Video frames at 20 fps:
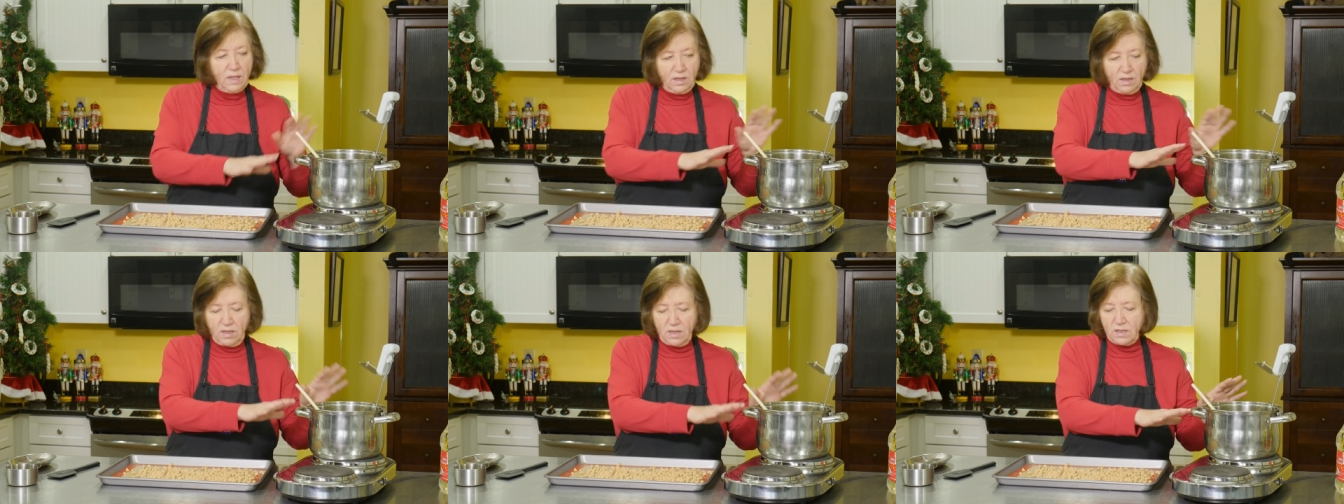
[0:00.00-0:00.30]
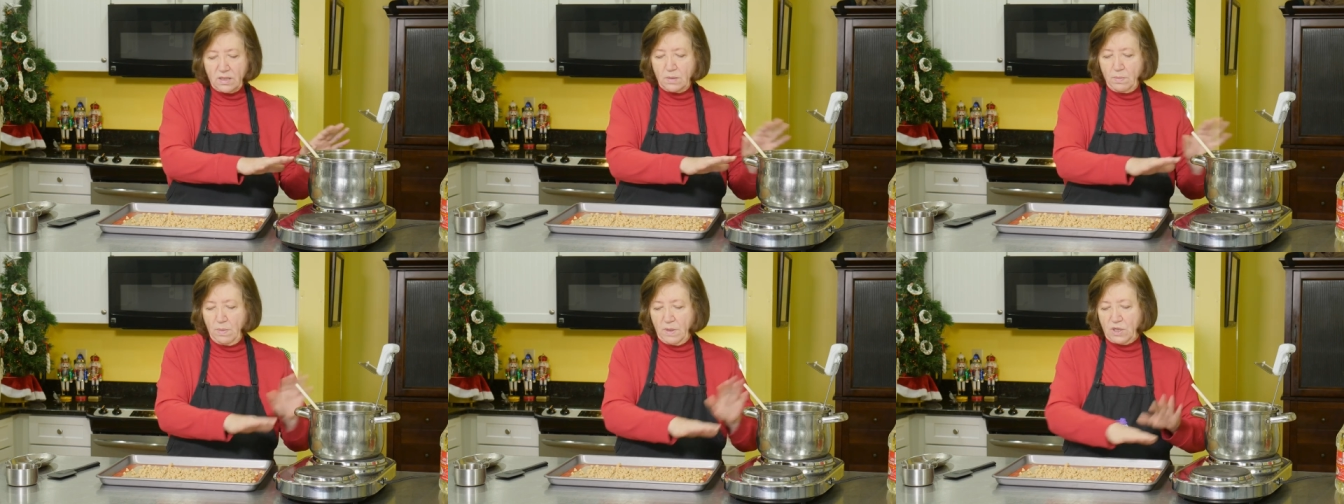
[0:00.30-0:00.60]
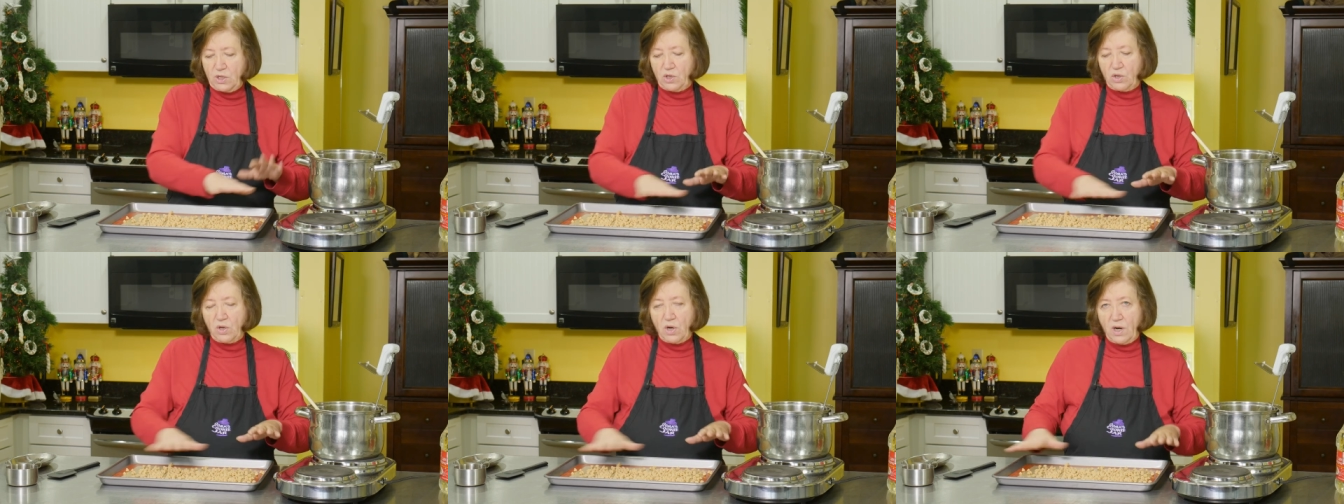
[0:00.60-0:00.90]
this
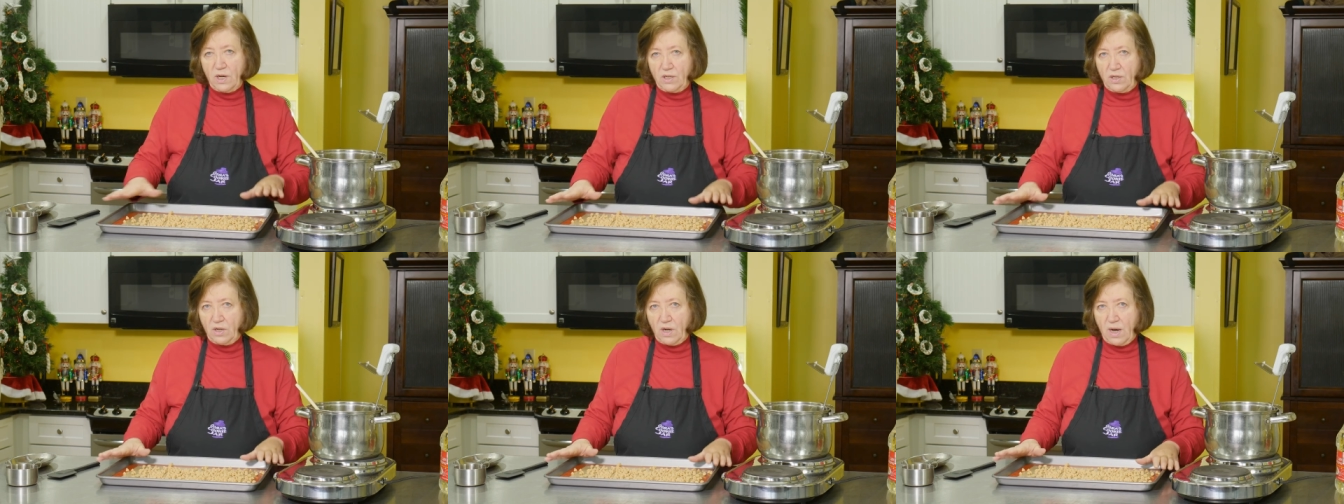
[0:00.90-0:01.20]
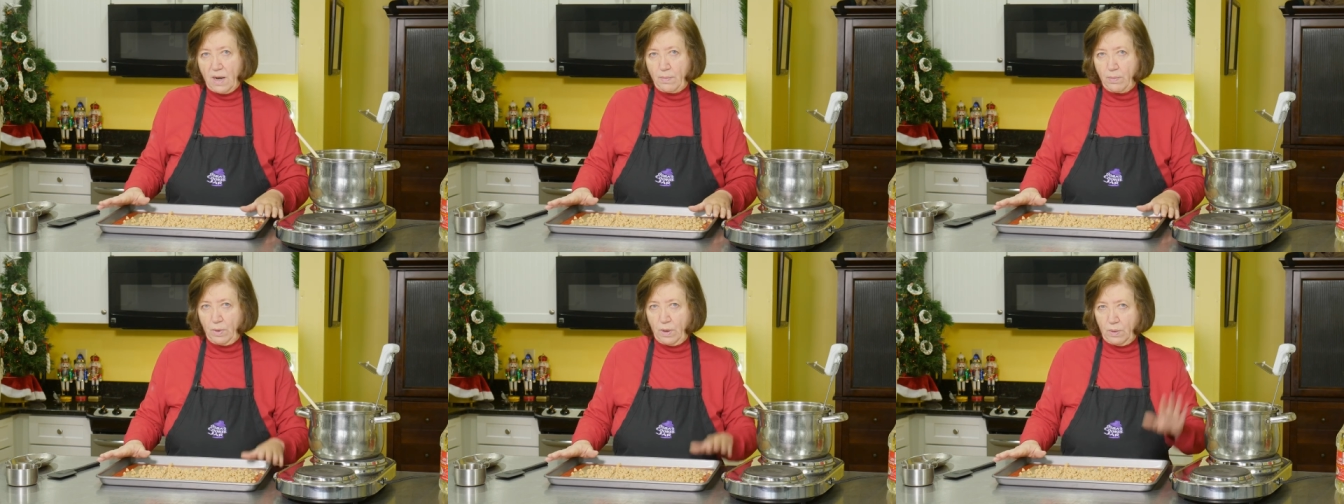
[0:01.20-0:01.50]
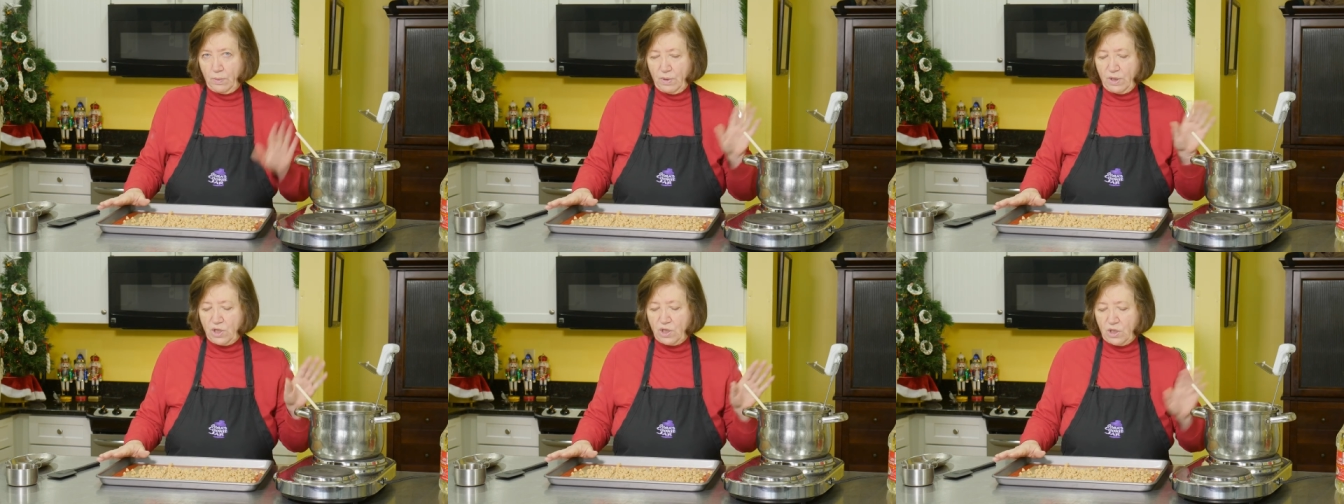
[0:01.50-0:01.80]
mixture on top when
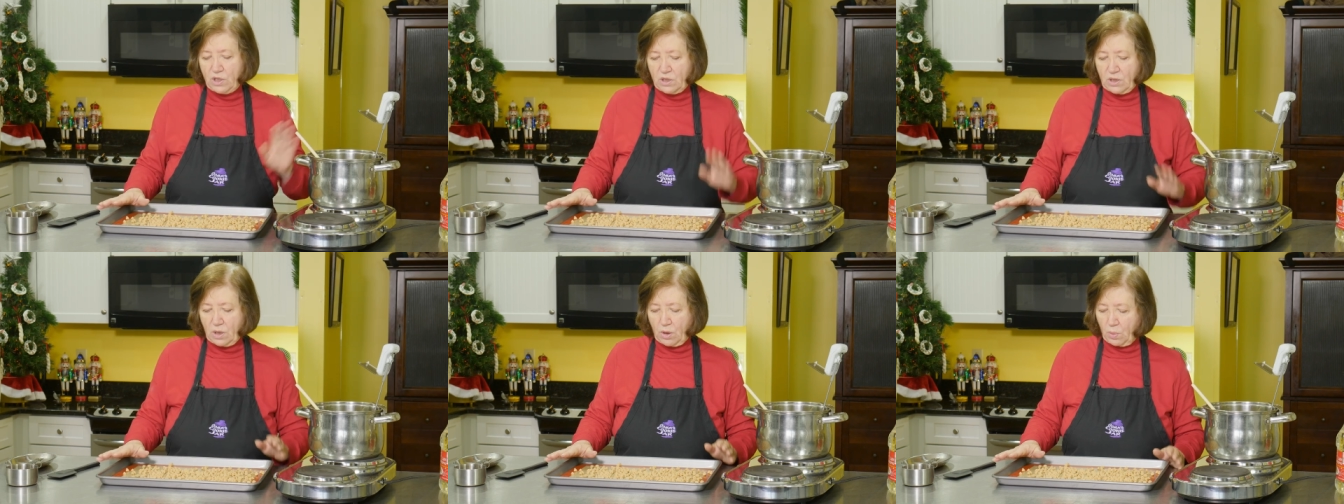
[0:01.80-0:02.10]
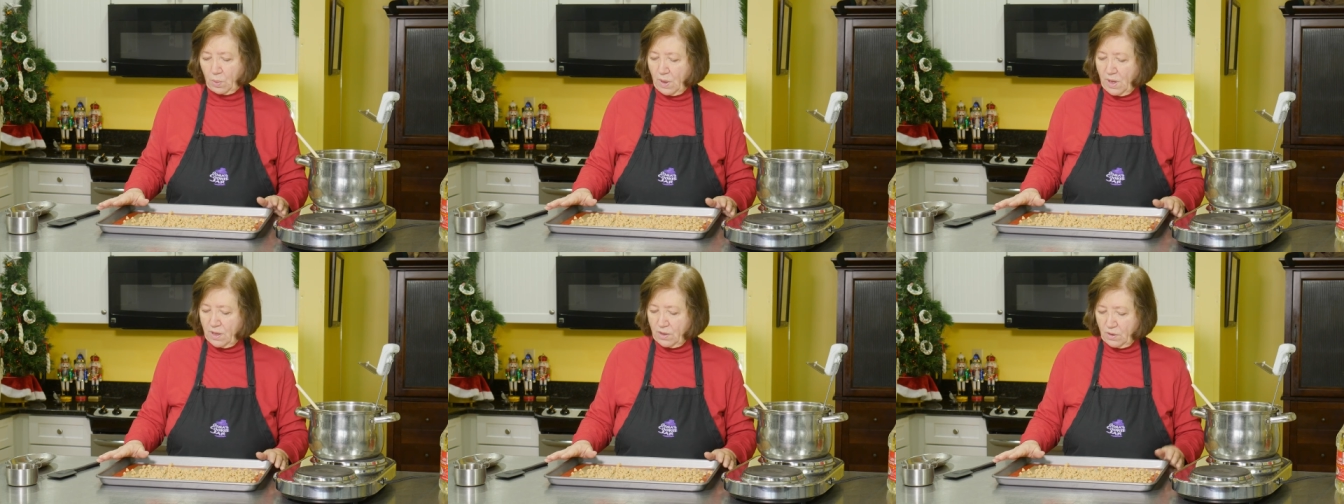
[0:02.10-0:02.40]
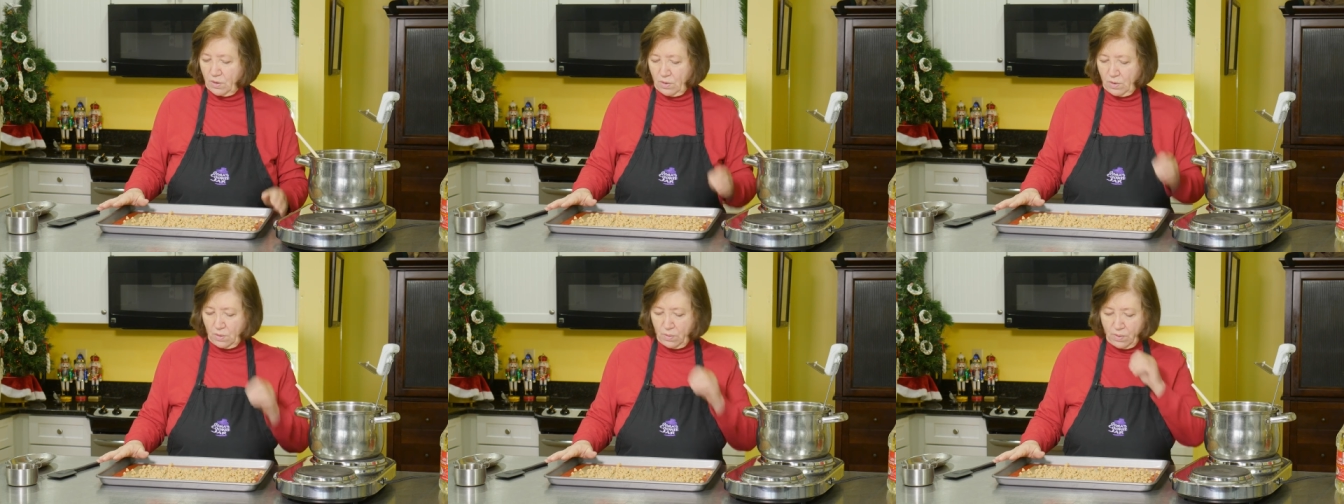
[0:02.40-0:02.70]
it reaches the
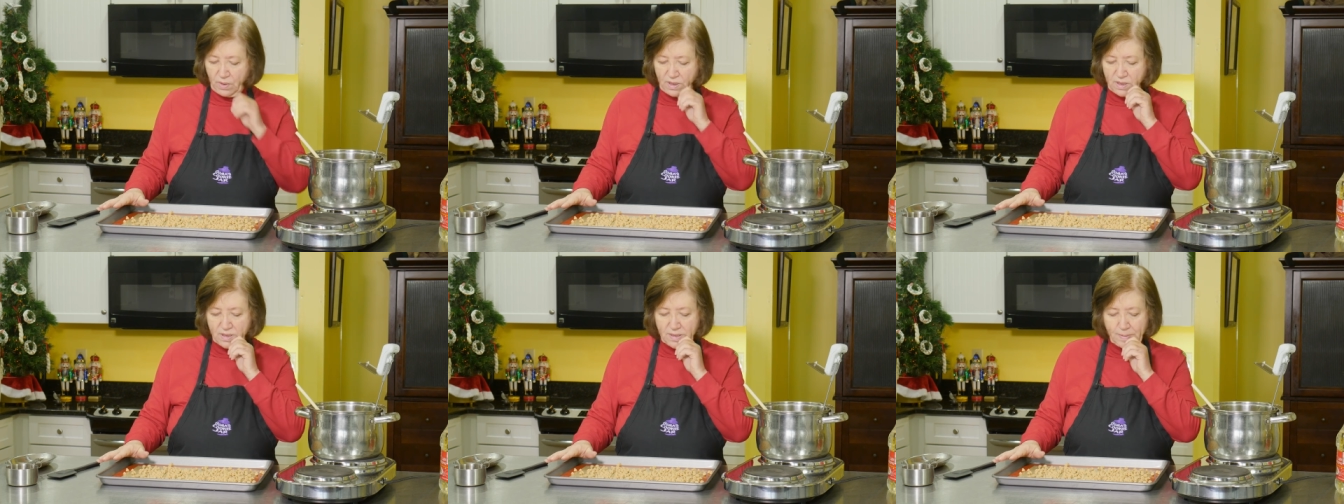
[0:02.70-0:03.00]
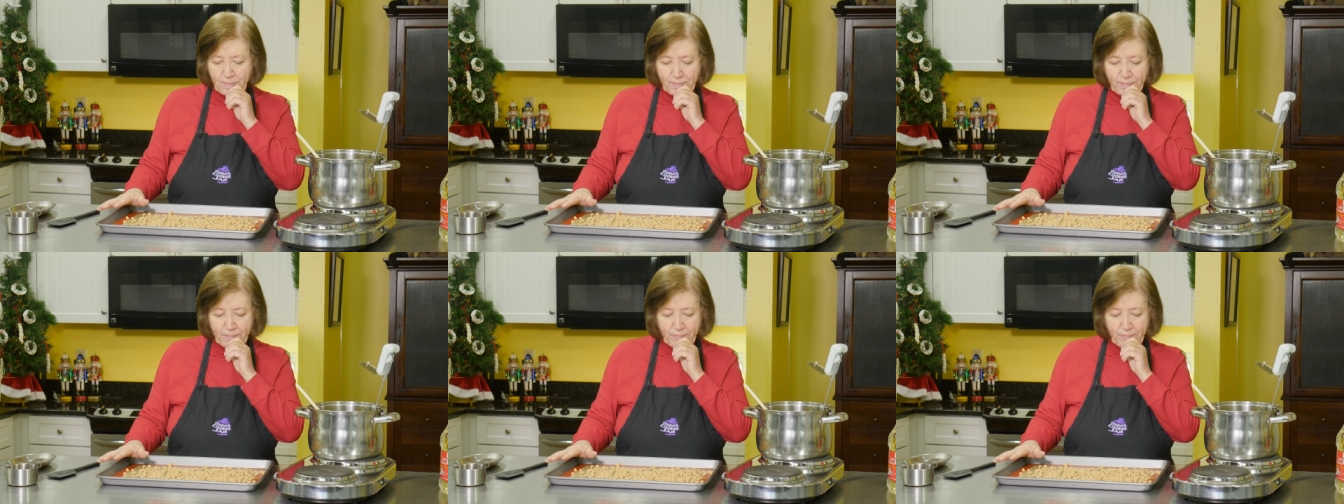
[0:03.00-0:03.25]
300 degrees.